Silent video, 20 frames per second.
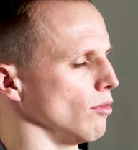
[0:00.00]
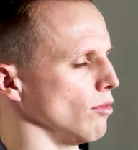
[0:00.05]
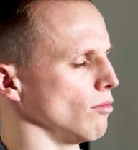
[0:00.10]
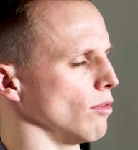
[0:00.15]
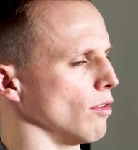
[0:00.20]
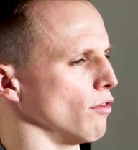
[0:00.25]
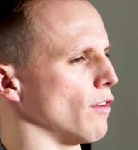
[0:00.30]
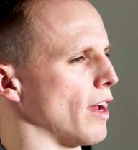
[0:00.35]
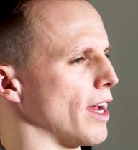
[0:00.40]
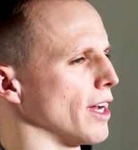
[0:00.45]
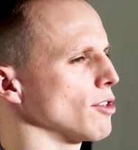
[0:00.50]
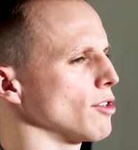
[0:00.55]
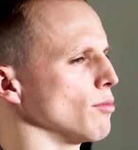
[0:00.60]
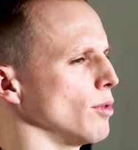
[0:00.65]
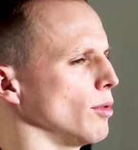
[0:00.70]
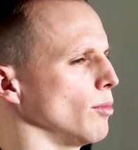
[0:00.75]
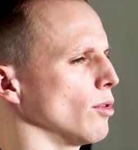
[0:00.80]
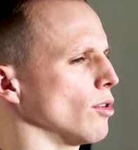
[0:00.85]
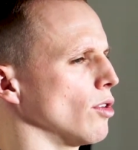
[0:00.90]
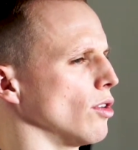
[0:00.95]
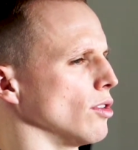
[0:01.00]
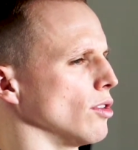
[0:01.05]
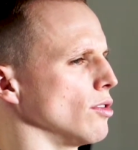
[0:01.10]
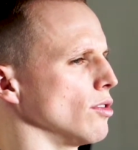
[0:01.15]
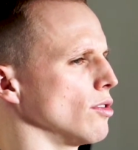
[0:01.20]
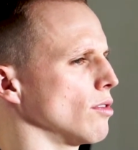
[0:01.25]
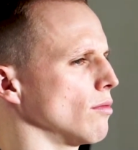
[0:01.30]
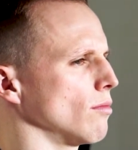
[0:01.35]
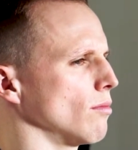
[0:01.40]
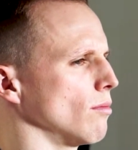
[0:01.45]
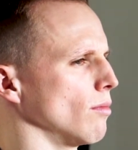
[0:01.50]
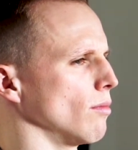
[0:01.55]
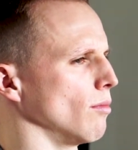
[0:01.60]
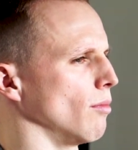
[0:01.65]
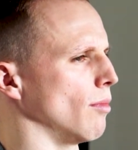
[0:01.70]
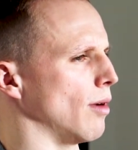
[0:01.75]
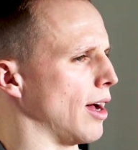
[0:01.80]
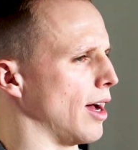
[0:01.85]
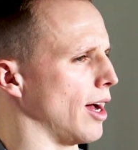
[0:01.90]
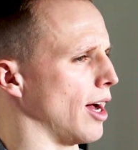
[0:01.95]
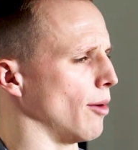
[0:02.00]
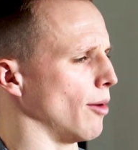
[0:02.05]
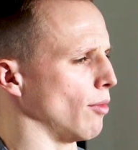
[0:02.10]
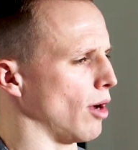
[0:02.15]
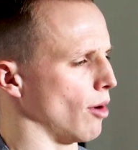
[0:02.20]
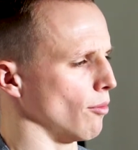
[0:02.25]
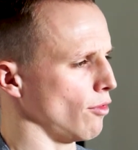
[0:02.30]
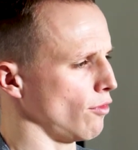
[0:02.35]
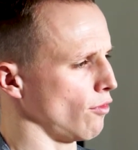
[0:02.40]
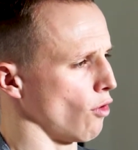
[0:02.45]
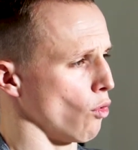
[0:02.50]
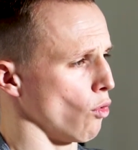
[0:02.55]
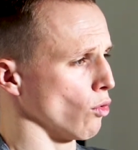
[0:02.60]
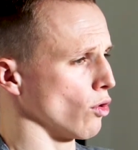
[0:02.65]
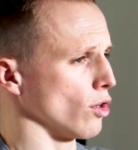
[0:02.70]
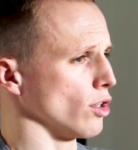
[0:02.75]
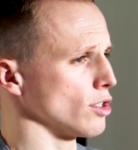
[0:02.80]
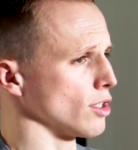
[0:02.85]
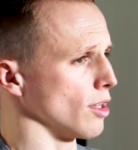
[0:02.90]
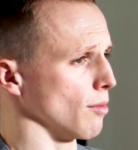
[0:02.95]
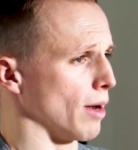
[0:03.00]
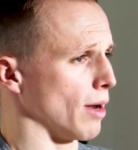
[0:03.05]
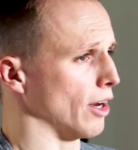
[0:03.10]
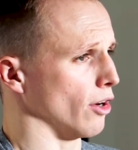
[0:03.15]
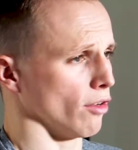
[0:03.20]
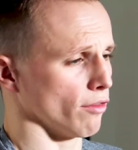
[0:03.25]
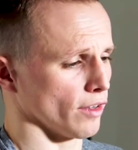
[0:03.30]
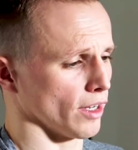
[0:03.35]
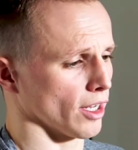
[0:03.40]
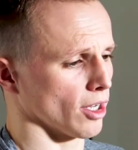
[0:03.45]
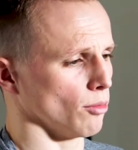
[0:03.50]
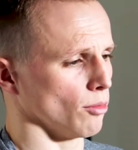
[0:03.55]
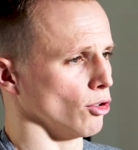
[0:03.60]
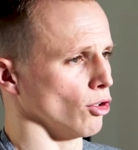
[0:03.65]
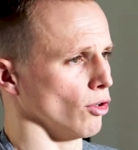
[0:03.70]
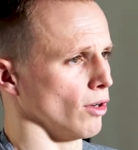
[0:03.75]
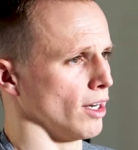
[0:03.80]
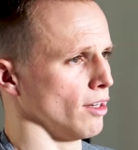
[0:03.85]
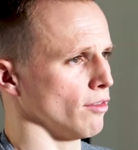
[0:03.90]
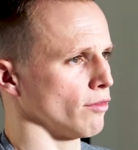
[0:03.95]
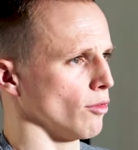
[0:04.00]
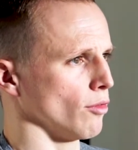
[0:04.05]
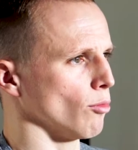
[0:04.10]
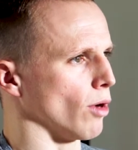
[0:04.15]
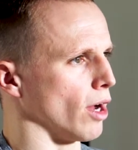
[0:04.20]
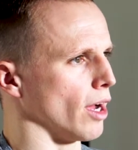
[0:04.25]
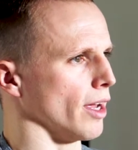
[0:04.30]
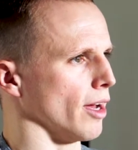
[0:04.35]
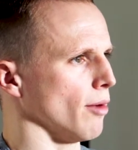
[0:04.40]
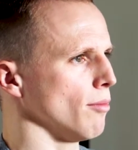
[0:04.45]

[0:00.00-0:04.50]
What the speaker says: affects me because I'm focused. They might not think I'm doing anything, but I